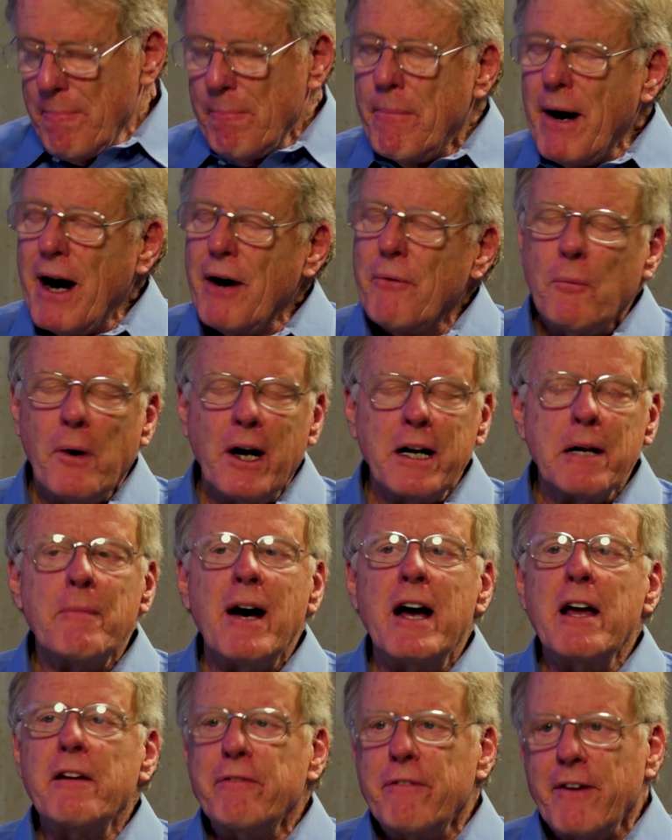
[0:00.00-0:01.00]
But one of
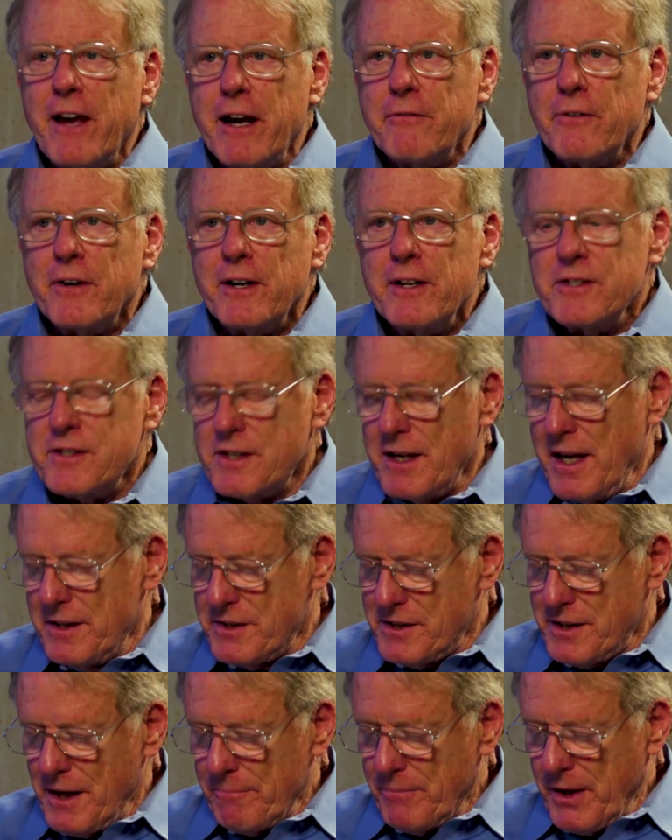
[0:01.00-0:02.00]
my favorites mm-hmm.
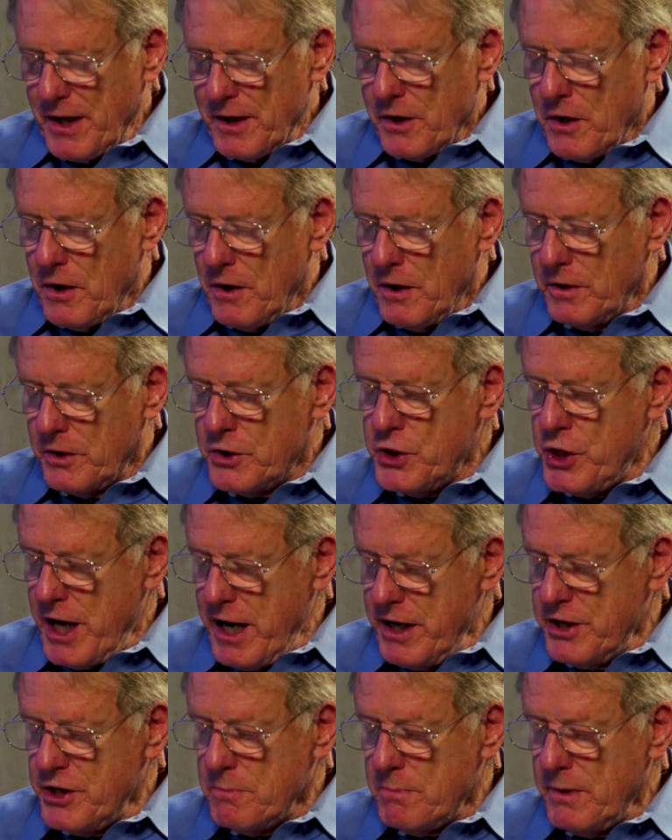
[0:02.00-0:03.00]
is something called
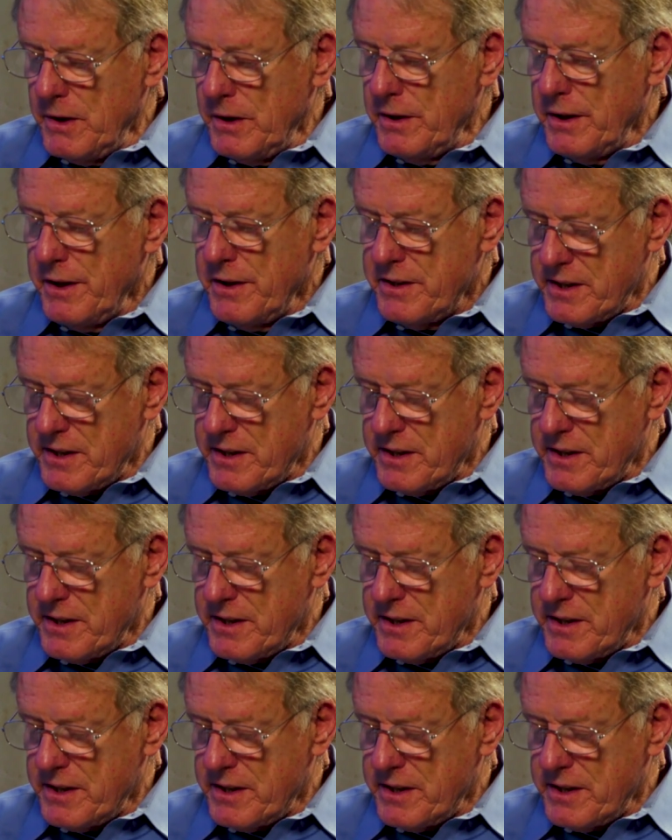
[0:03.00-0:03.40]
changeable